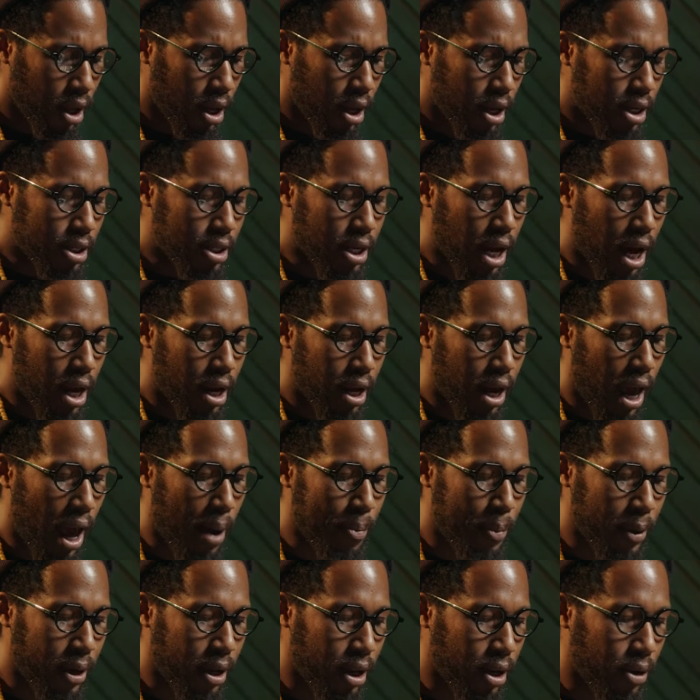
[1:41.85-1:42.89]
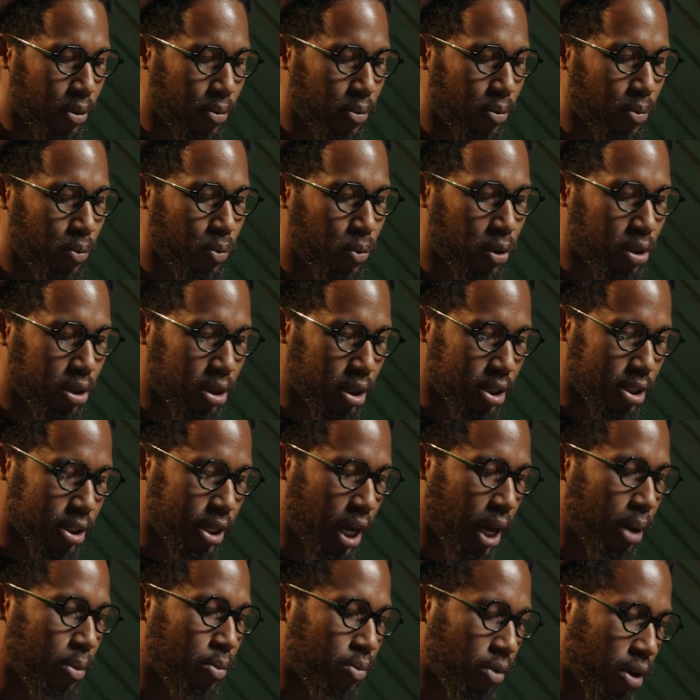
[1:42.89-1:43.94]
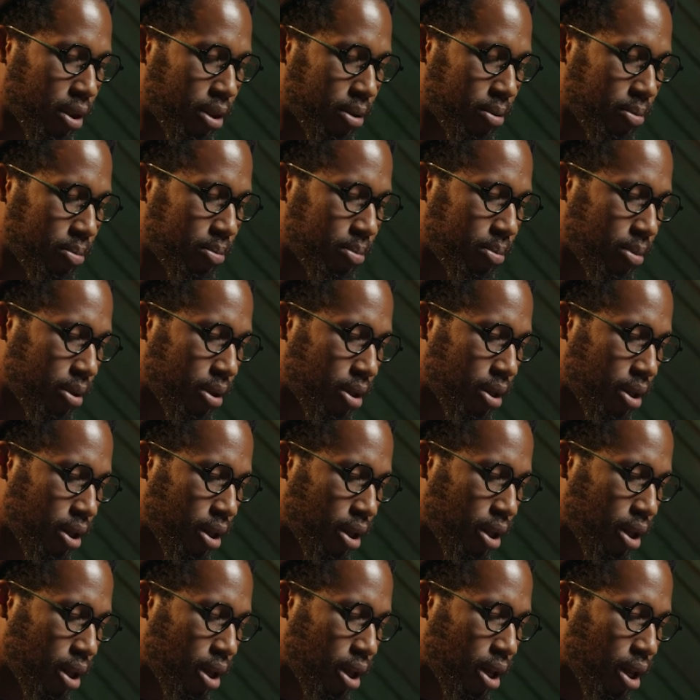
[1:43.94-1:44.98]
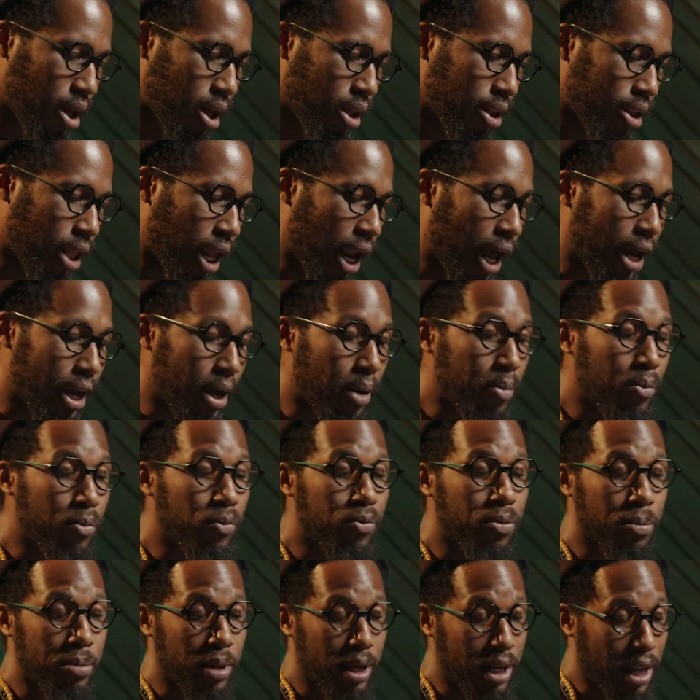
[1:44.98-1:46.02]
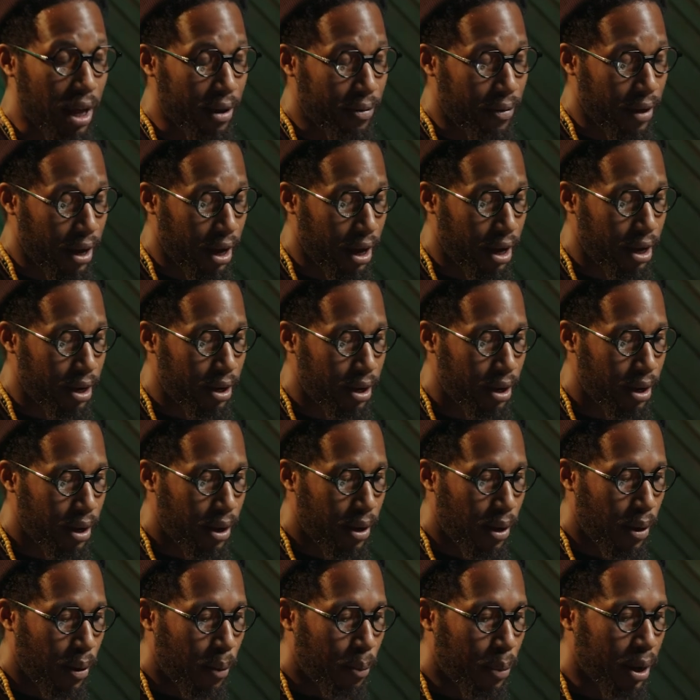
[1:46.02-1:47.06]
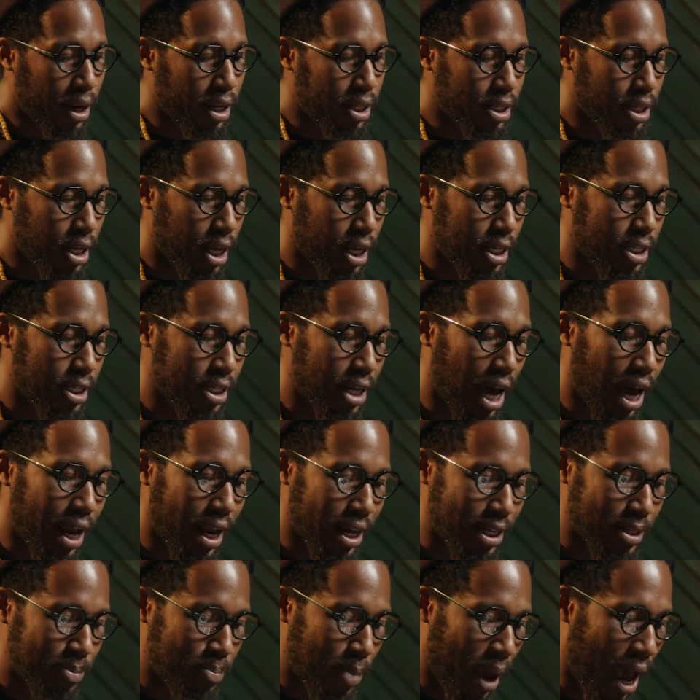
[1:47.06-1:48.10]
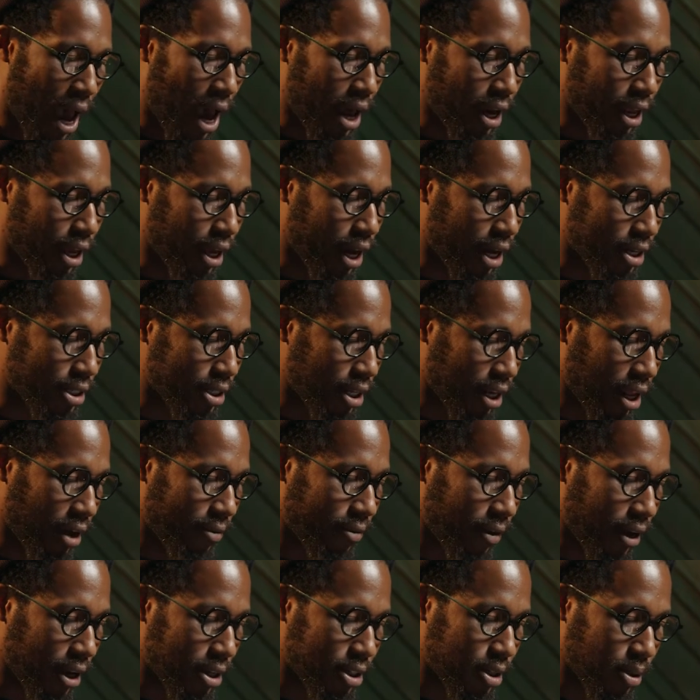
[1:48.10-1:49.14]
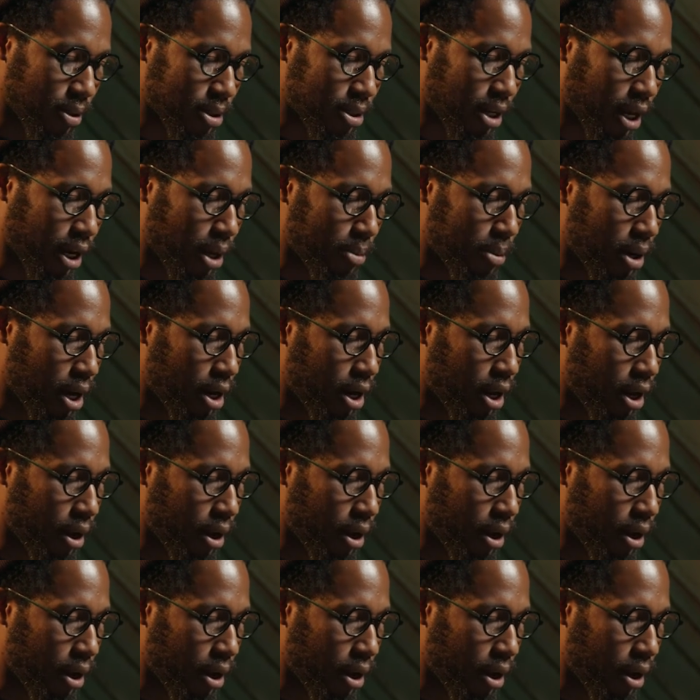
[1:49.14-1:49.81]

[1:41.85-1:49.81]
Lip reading: it's kind of happening with the same rhythm that I am from the left hand, but it's not as patty as the left hand. So it's like, I'm kind of